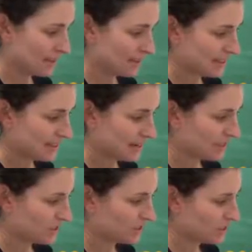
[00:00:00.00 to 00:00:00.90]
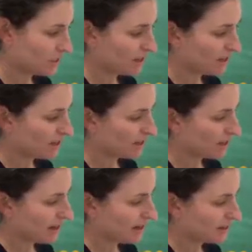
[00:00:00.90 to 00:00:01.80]
Then I can just roll around in the
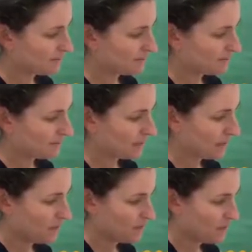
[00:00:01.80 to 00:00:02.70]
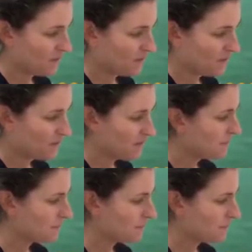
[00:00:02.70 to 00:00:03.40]
grass. That would be fun.